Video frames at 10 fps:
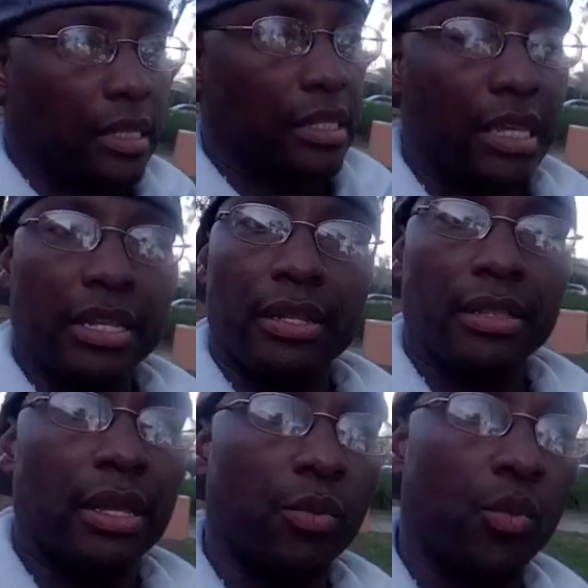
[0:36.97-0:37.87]

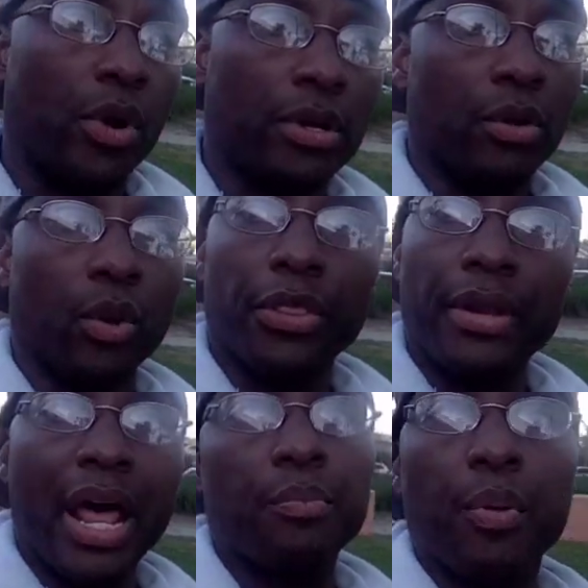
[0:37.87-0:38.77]
They weren't, or they're
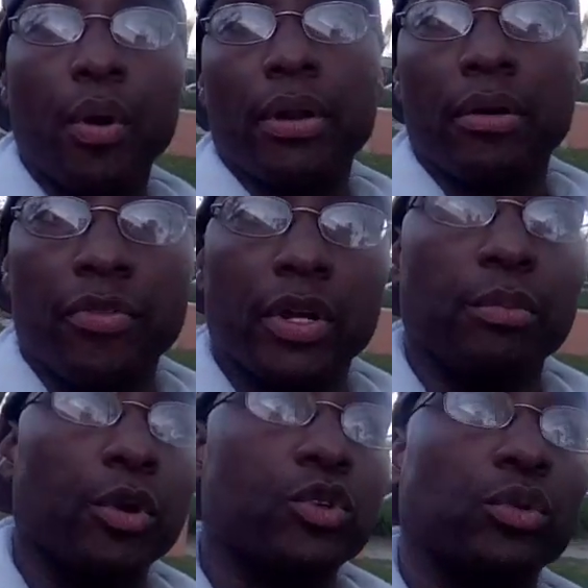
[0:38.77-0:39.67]
not part of the
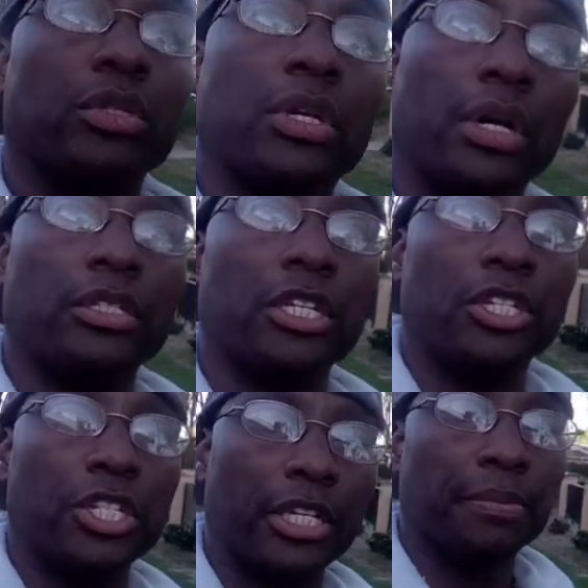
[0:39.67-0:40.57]
commercial
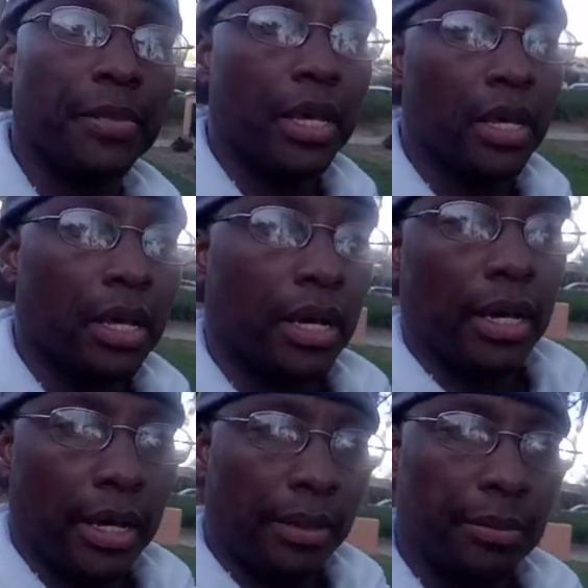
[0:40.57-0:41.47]
teaching.
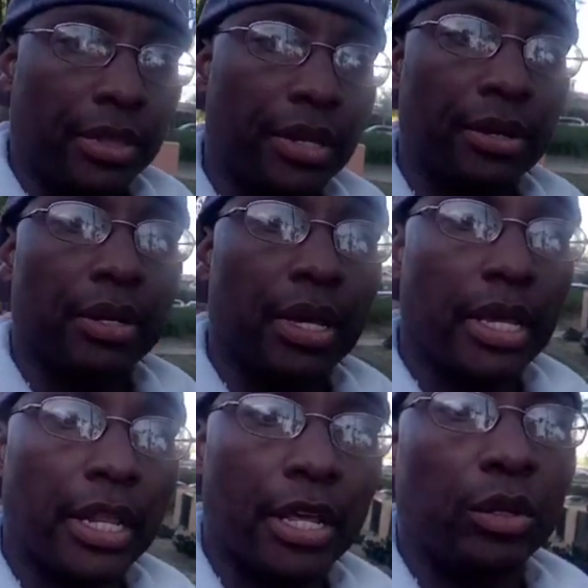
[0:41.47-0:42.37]
There
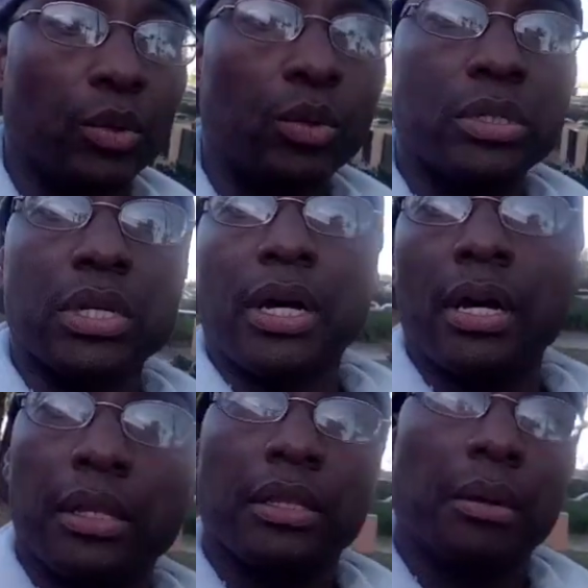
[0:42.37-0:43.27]
includes
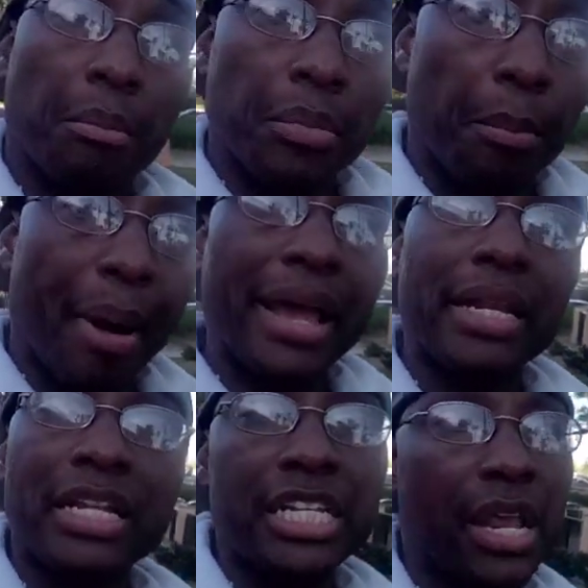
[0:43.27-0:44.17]
the
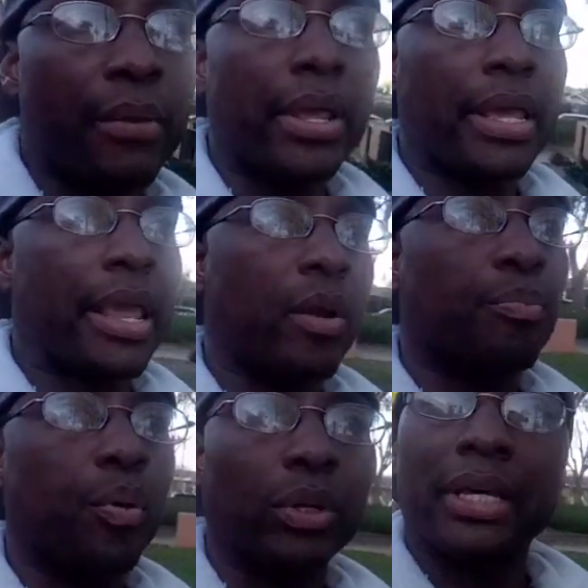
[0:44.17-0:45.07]
biting, tearing, hair
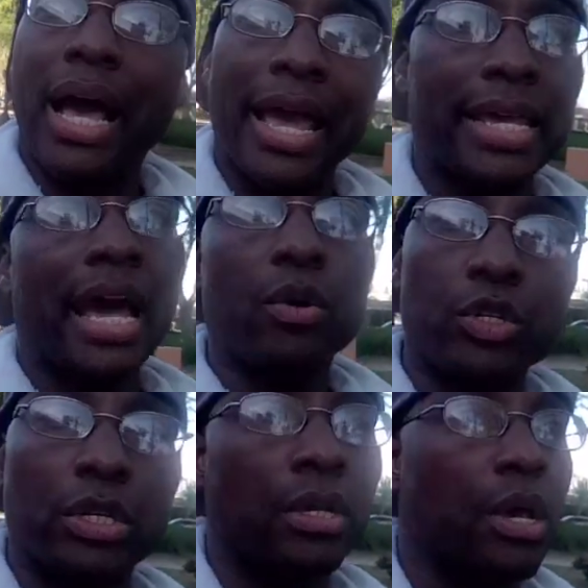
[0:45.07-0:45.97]
pulling, eye
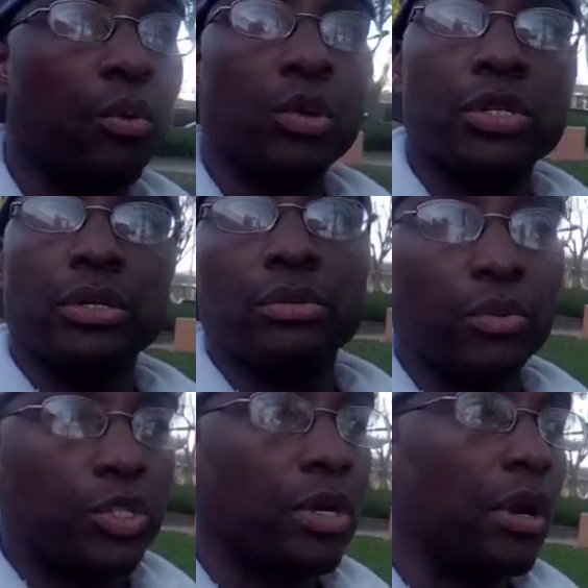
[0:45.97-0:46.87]
gouging,
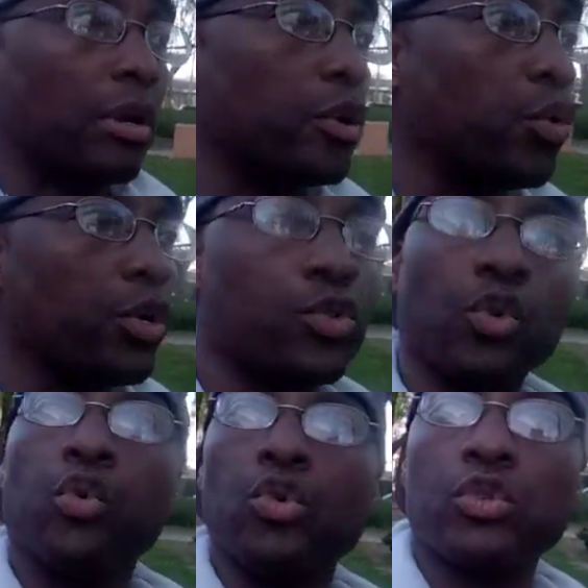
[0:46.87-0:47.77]
which are
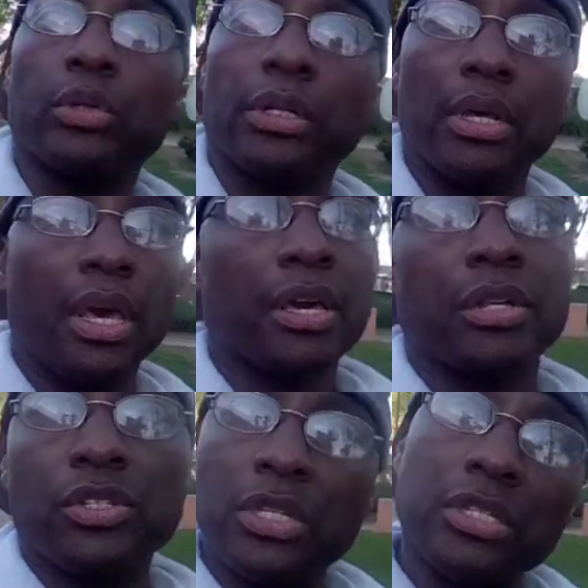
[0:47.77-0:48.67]
crucial and
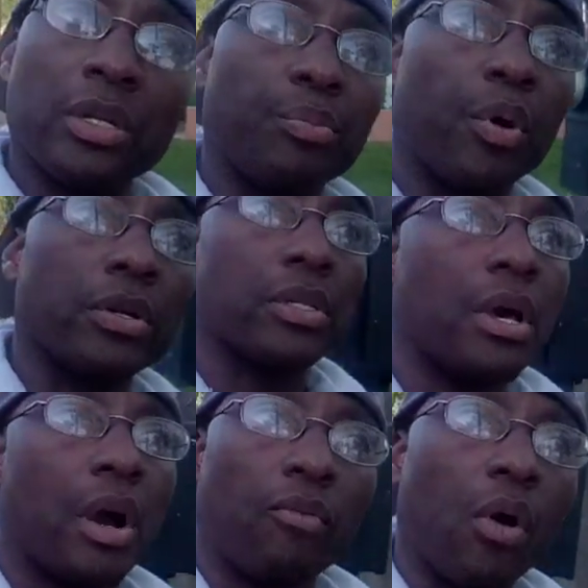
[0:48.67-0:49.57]
consistent parts
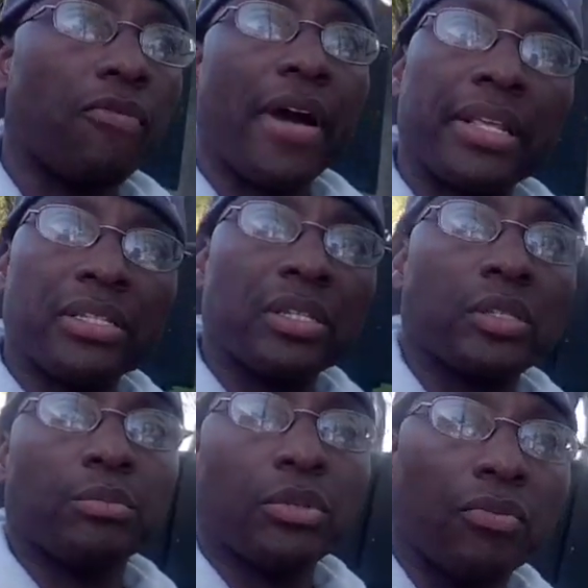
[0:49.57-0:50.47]
of all fighting
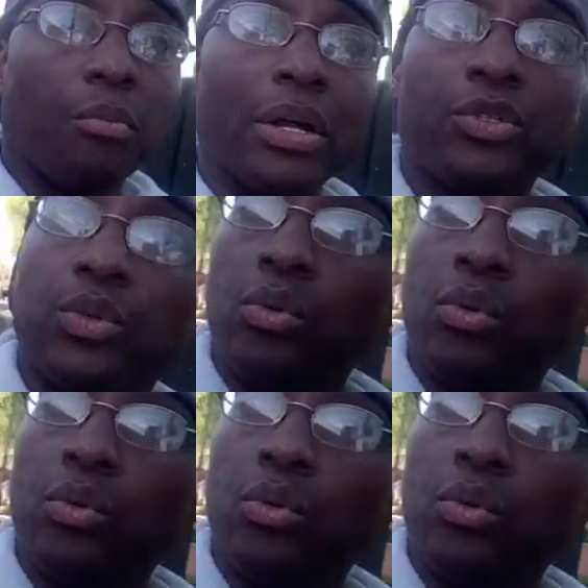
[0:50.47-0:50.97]
systems of Mantu.